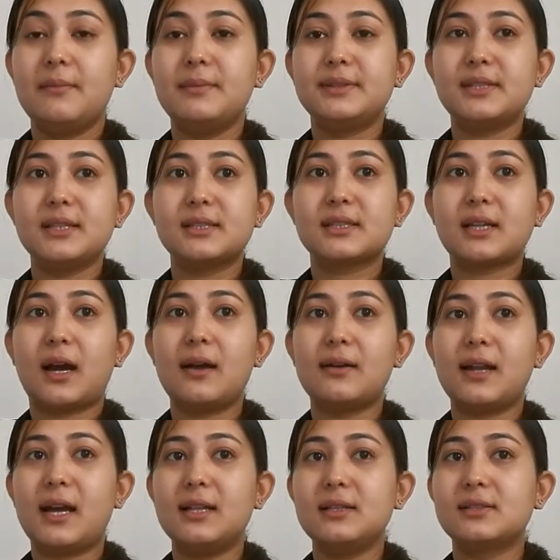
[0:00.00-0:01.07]
Mrs.
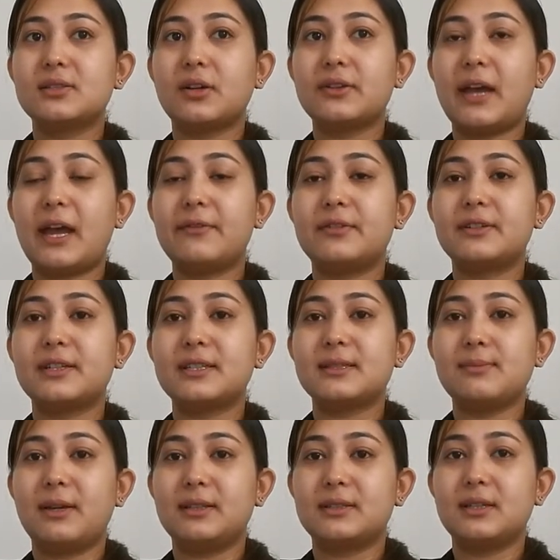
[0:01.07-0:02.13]
Carlill saw the
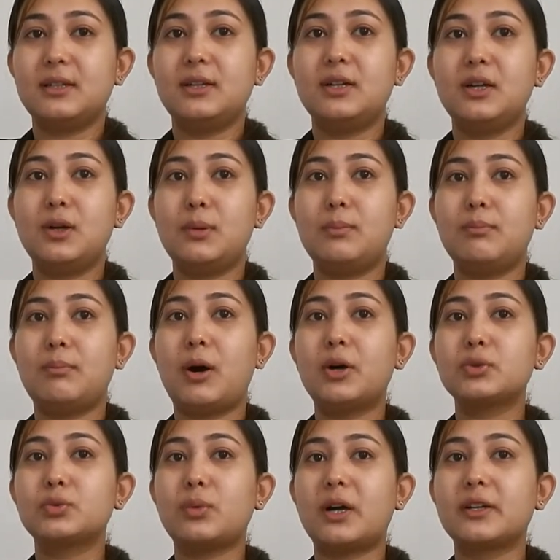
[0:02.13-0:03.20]
advertisement,
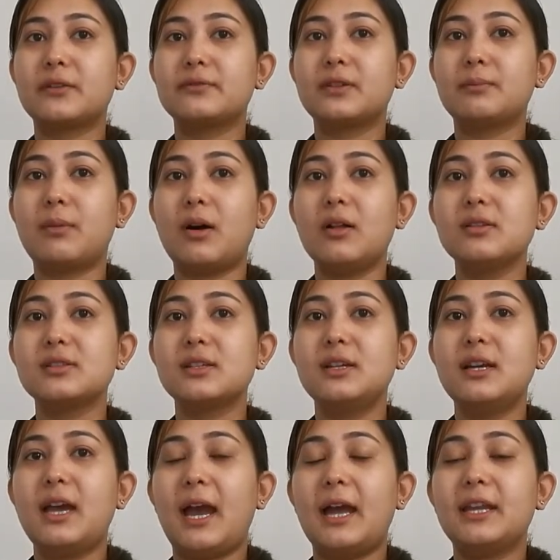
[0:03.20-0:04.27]
bought one of the balls
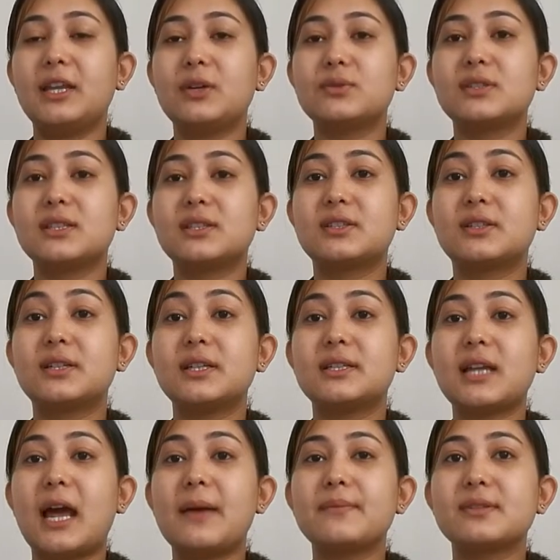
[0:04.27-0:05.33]
and used it 3
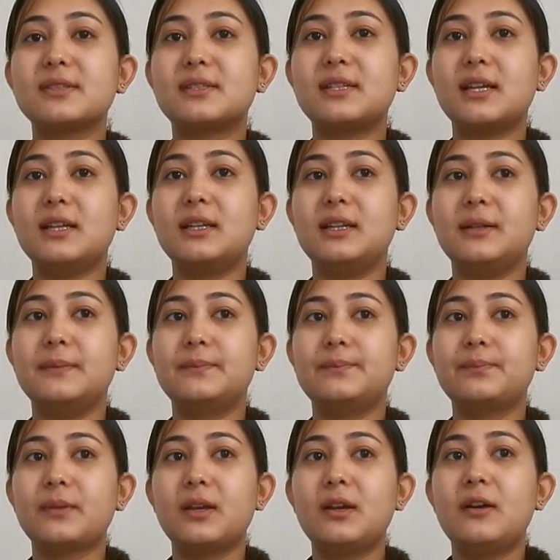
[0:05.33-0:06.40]
times daily
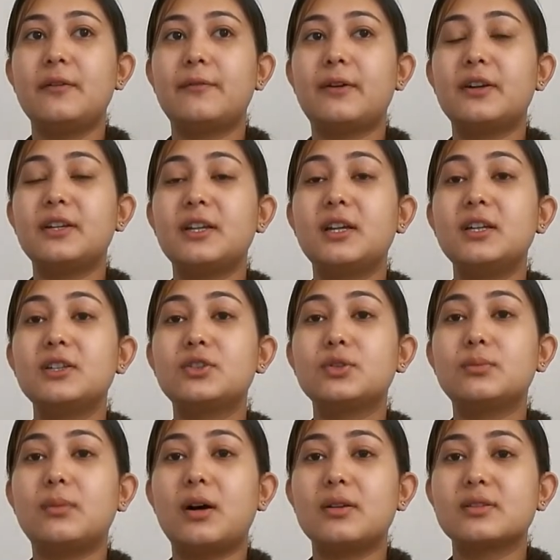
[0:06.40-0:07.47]
for nearly 2
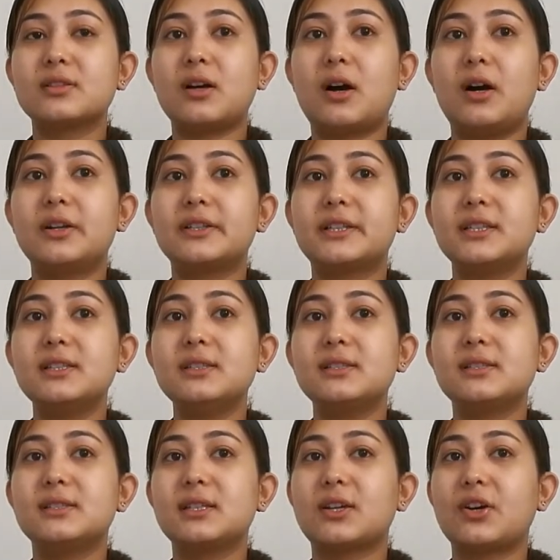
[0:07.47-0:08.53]
months until
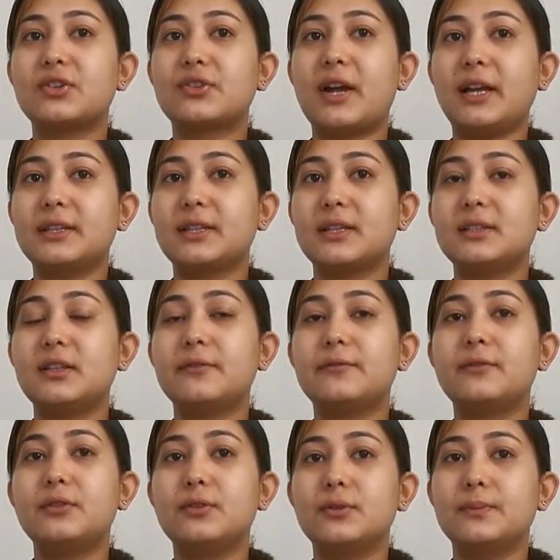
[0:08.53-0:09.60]
she contracted the
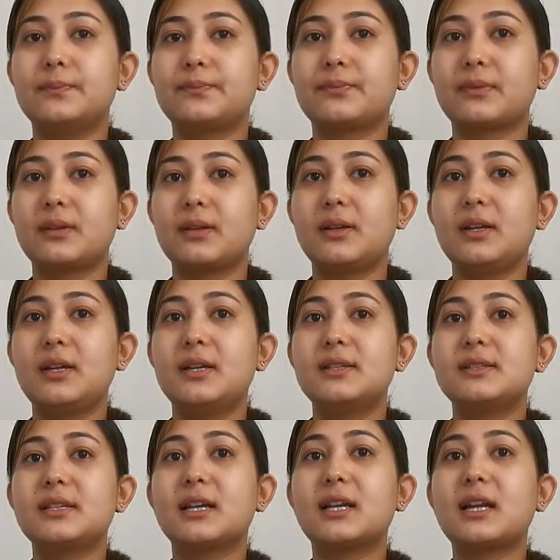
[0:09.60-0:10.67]
flu.
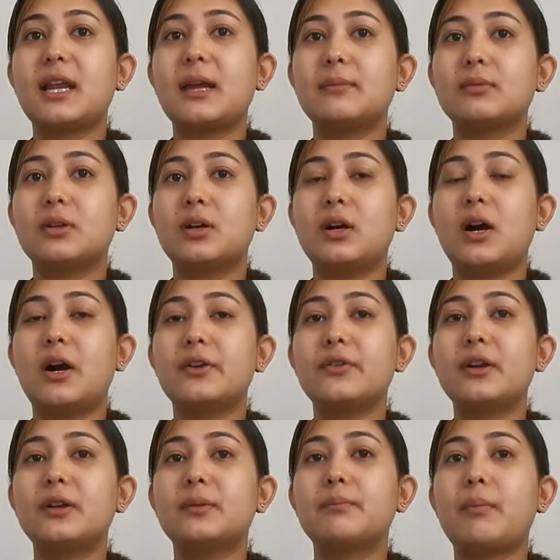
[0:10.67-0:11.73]
She claimed
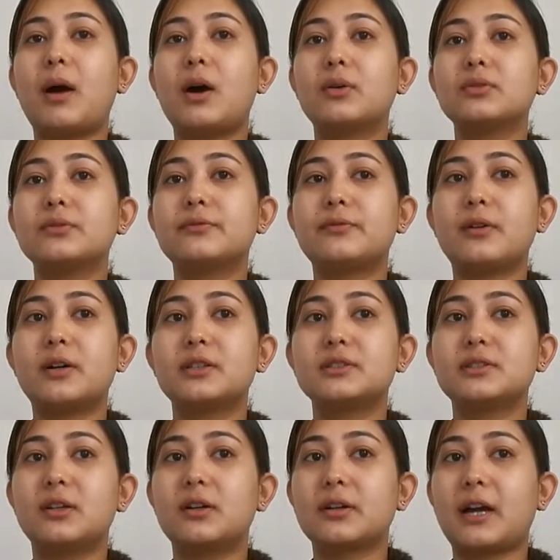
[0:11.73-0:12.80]
£100 for
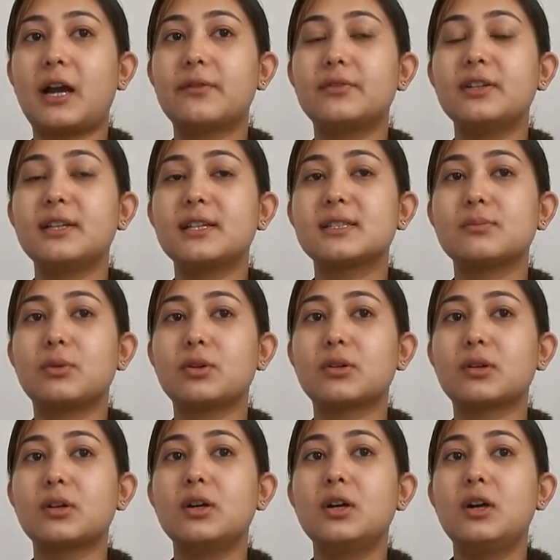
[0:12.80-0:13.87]
the Carbolic Smoke
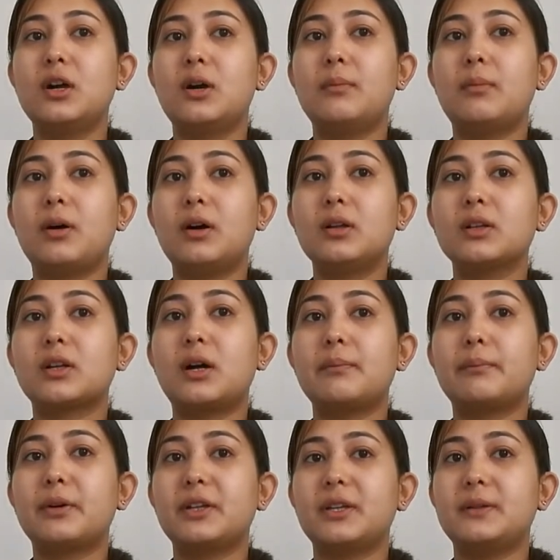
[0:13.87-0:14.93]
Ball
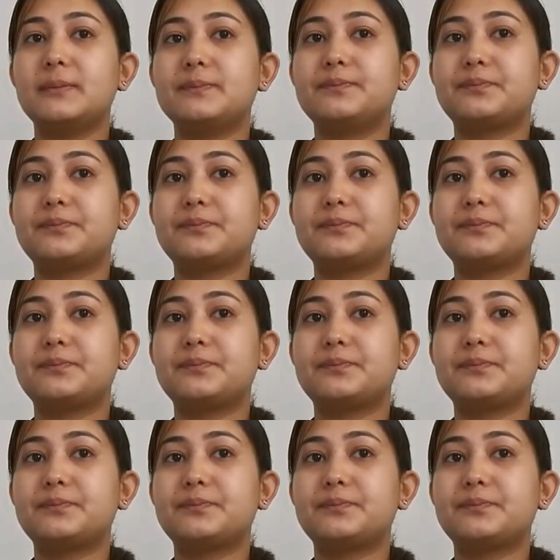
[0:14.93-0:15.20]
Company.